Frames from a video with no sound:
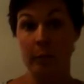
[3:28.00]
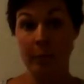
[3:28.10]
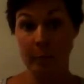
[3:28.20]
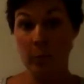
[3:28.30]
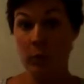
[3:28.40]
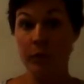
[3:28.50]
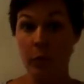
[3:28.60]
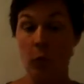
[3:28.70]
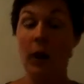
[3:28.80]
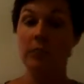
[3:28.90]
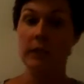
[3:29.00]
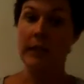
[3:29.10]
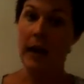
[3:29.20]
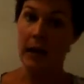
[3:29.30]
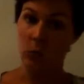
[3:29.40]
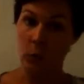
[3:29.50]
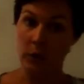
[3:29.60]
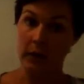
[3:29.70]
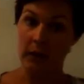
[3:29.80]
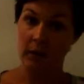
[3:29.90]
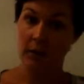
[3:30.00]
people with a 4 are really hardworking.